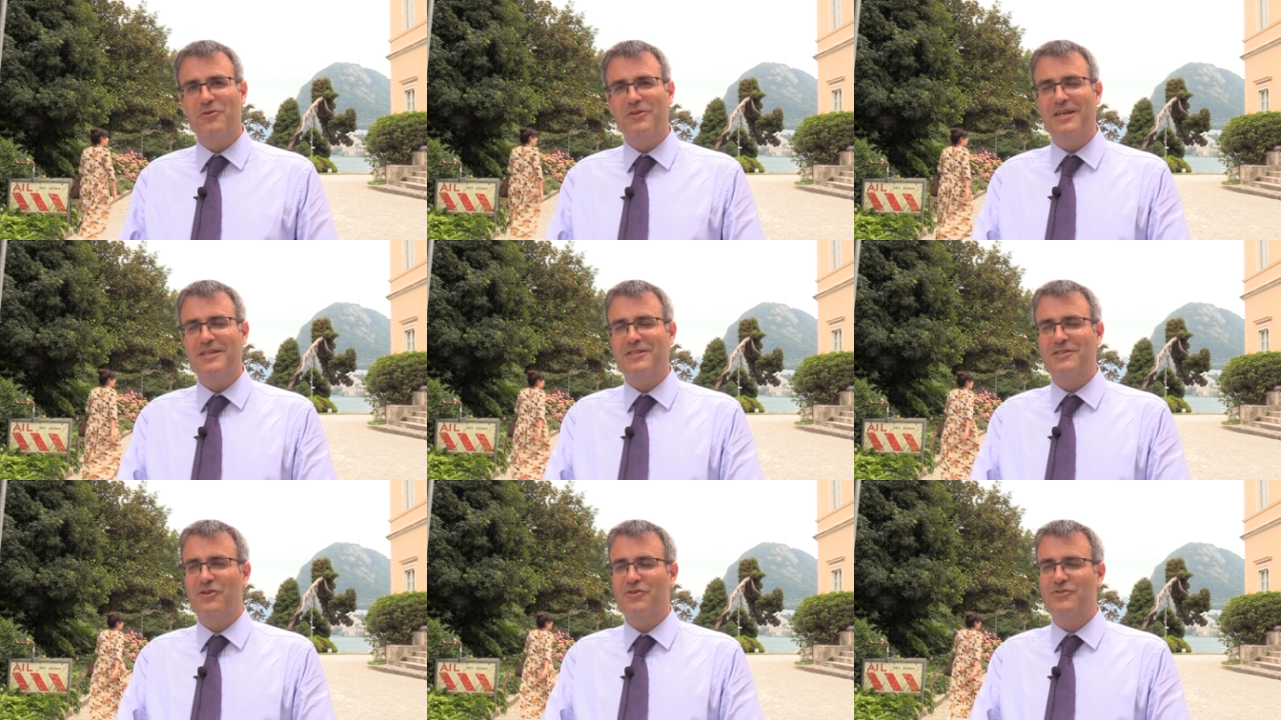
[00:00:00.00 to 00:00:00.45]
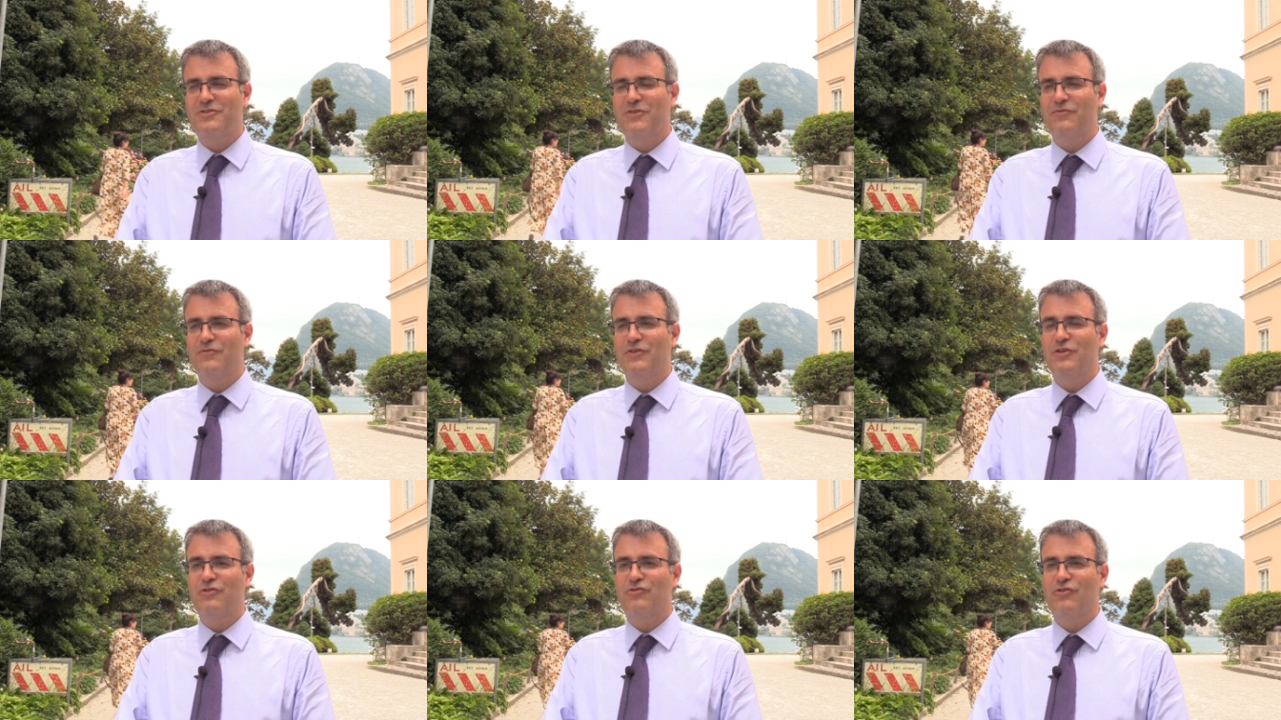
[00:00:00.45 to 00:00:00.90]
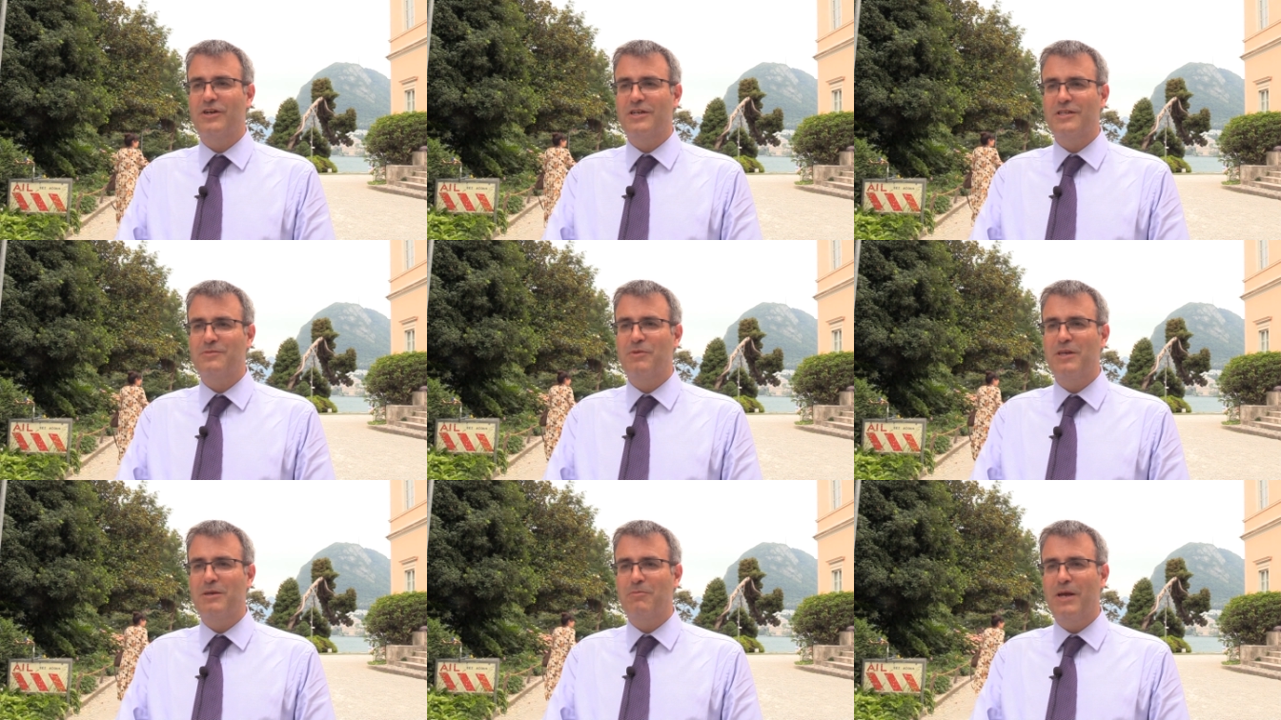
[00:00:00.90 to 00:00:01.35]
there's lots of new
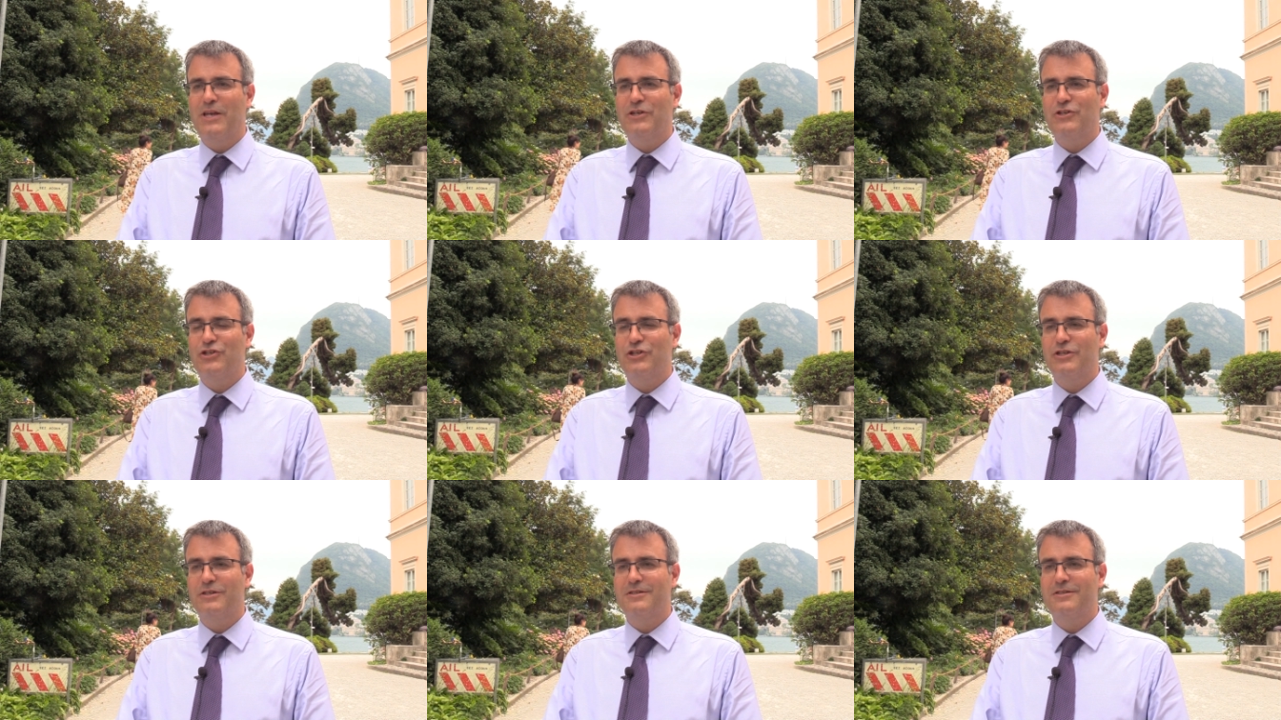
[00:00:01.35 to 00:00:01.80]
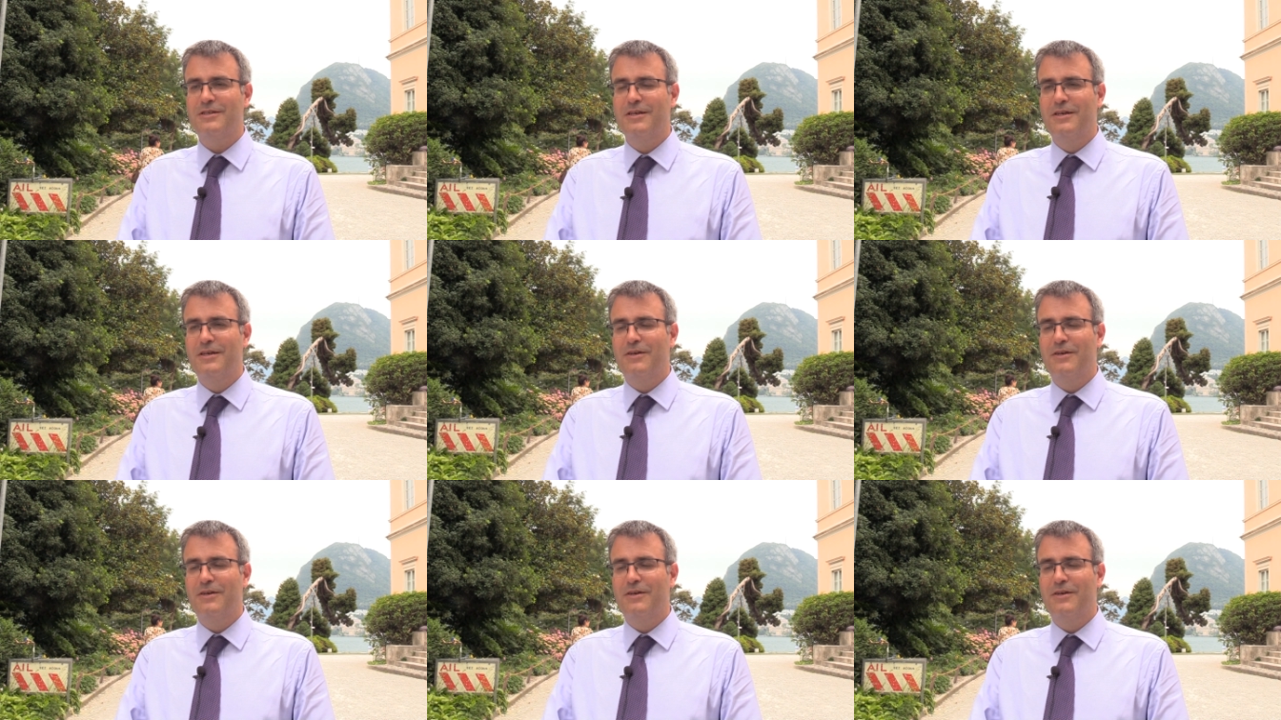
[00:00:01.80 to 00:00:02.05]
drugs being mentioned.